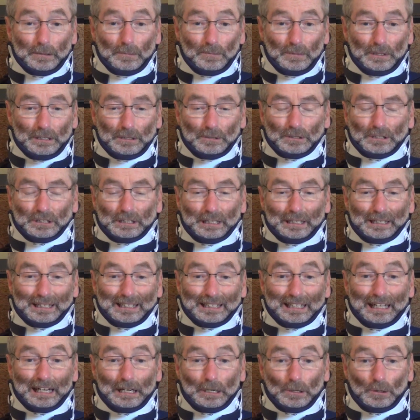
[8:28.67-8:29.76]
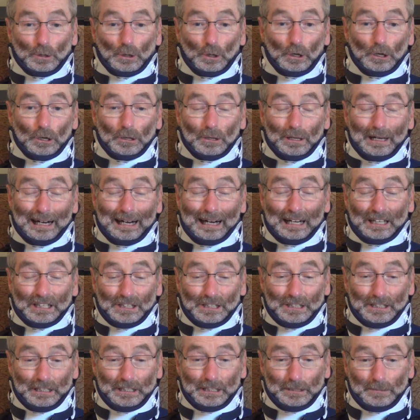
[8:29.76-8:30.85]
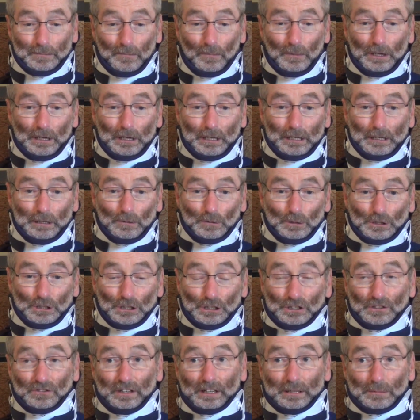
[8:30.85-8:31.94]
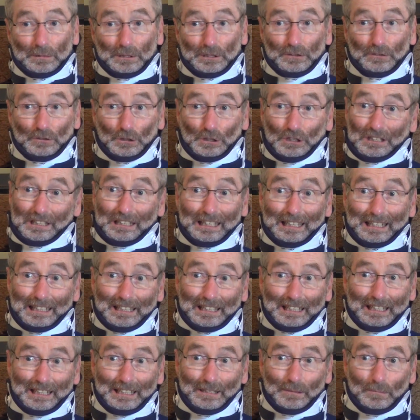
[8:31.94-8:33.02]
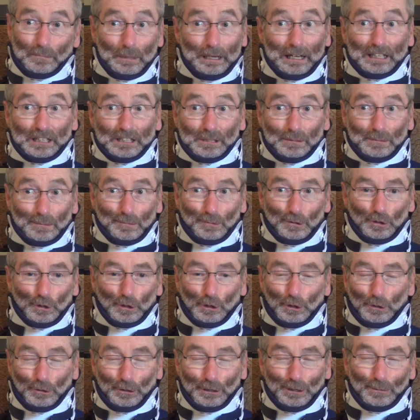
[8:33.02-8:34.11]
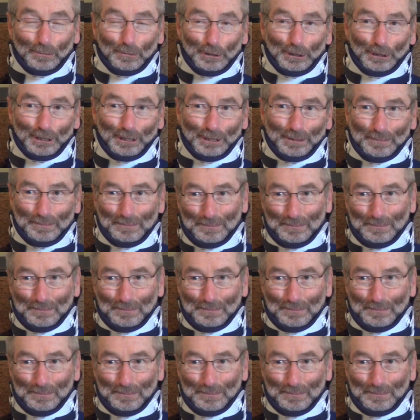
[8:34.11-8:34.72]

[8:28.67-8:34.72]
It was in a town called Ossining, which is famous for Sing Sing maximum security prison.